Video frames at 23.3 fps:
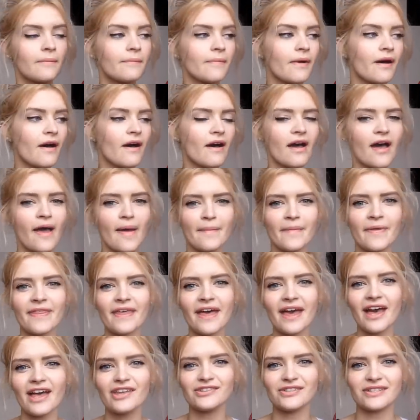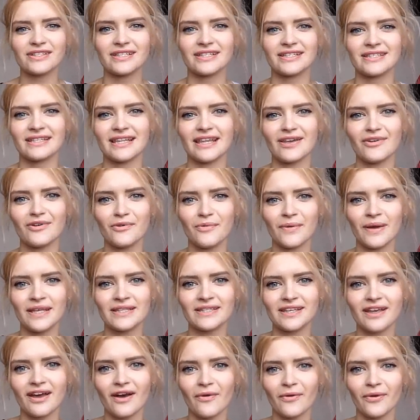But at the hairdressers, they
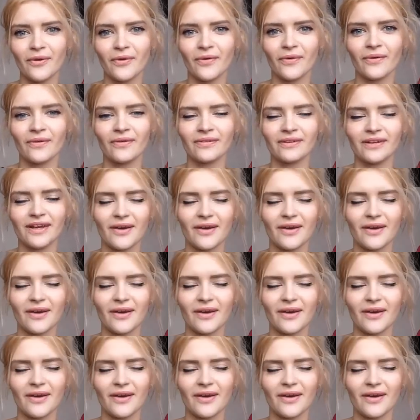always curl your